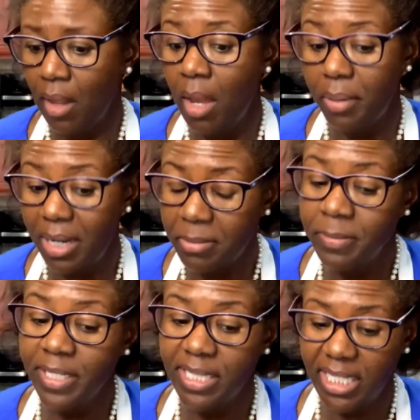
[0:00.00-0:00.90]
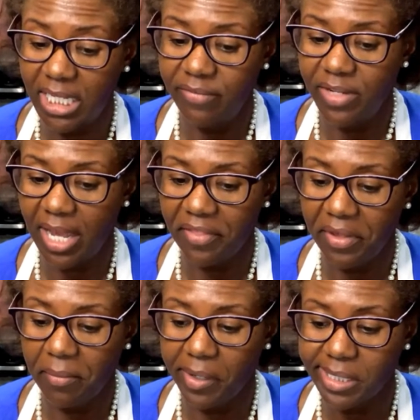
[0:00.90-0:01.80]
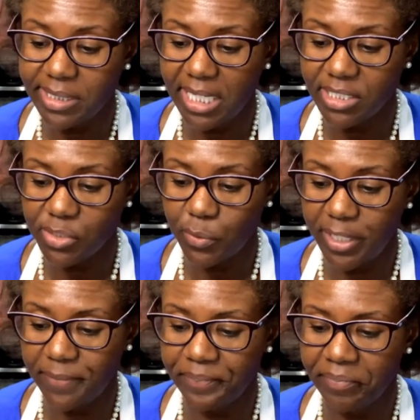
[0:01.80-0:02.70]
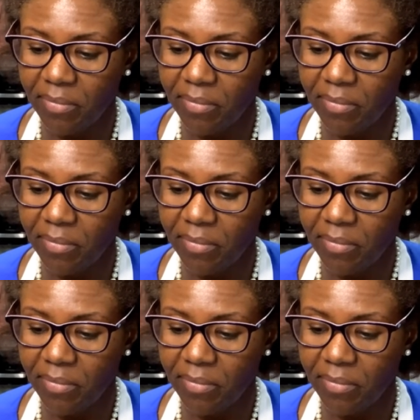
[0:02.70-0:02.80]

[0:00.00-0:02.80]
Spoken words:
Probably in the evening. I think Marcus has swim.